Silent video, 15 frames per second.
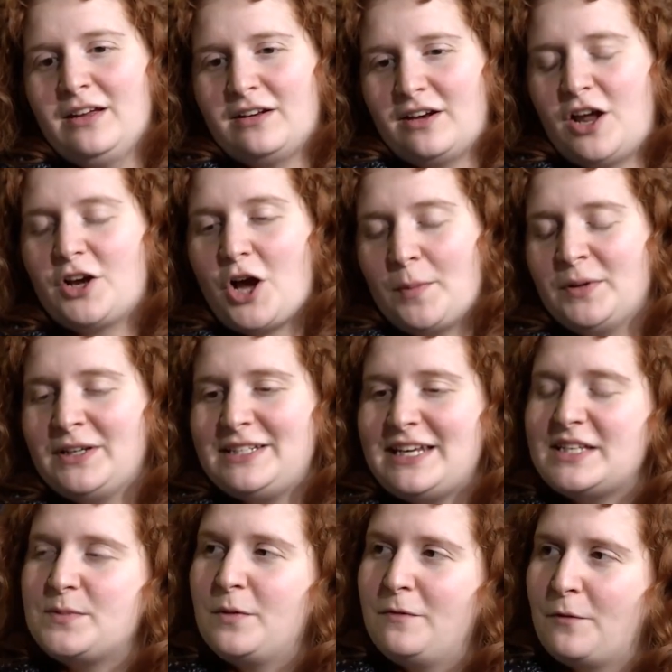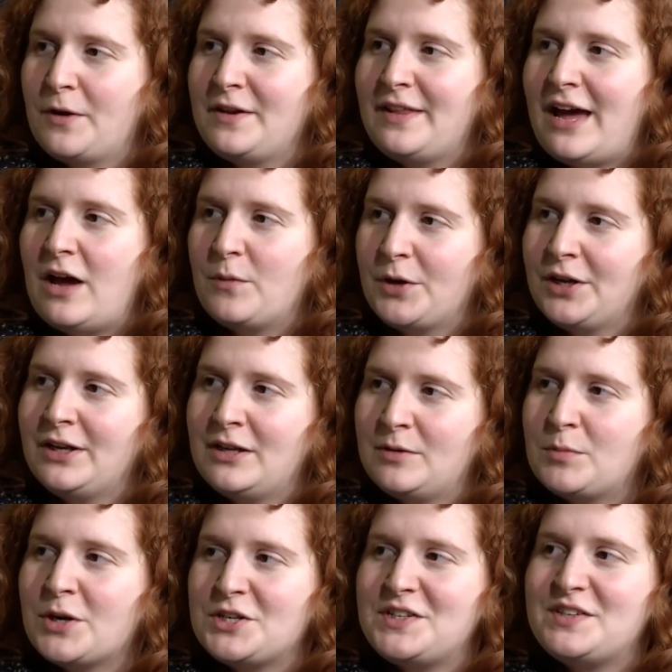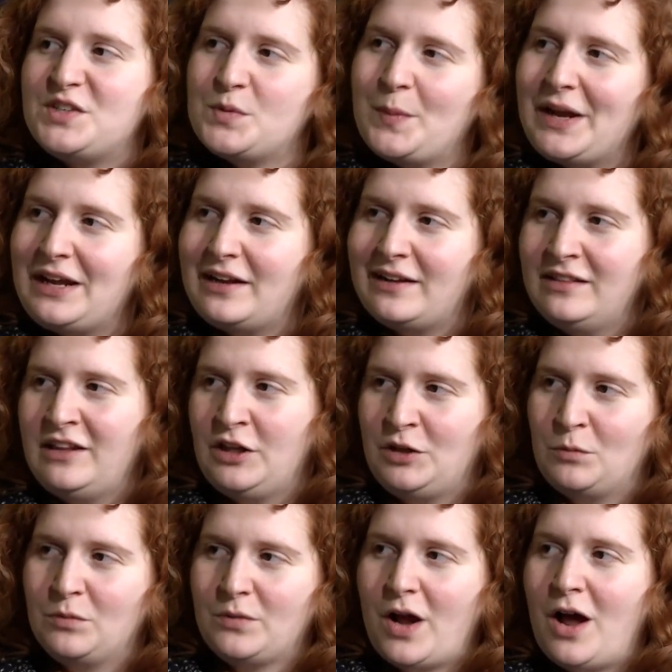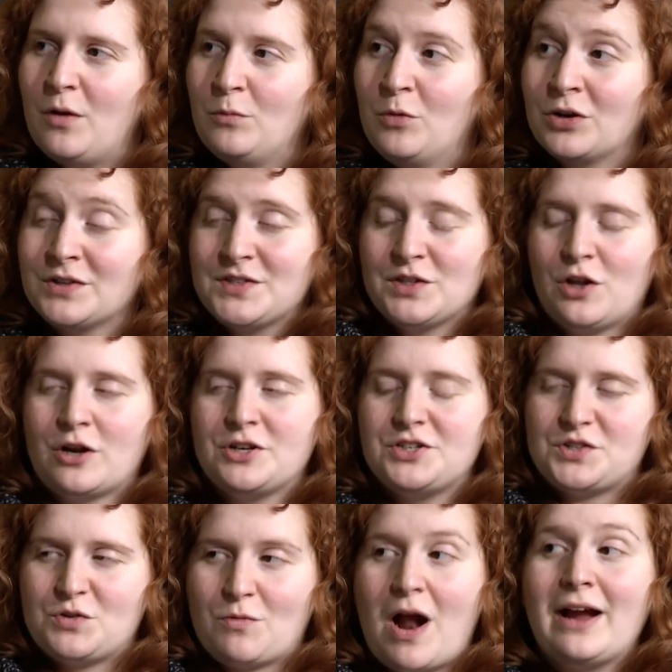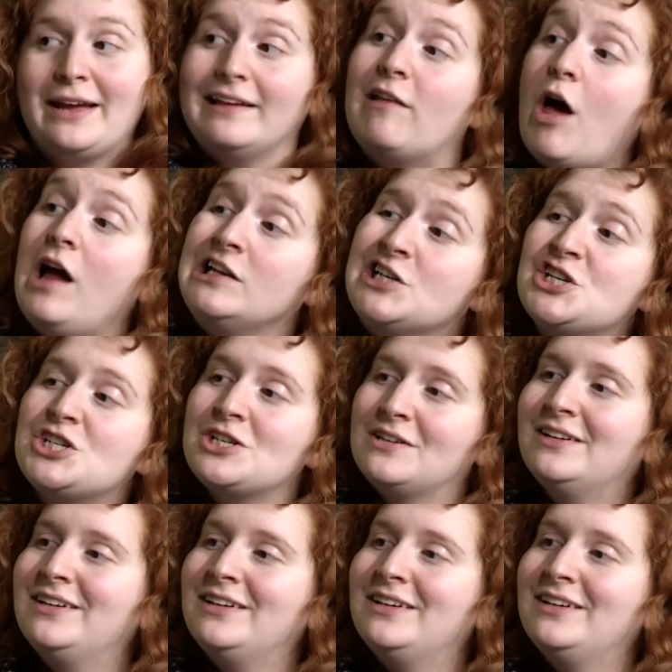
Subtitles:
a couple of days before that, we're going to participate in the world's largest rocket launch.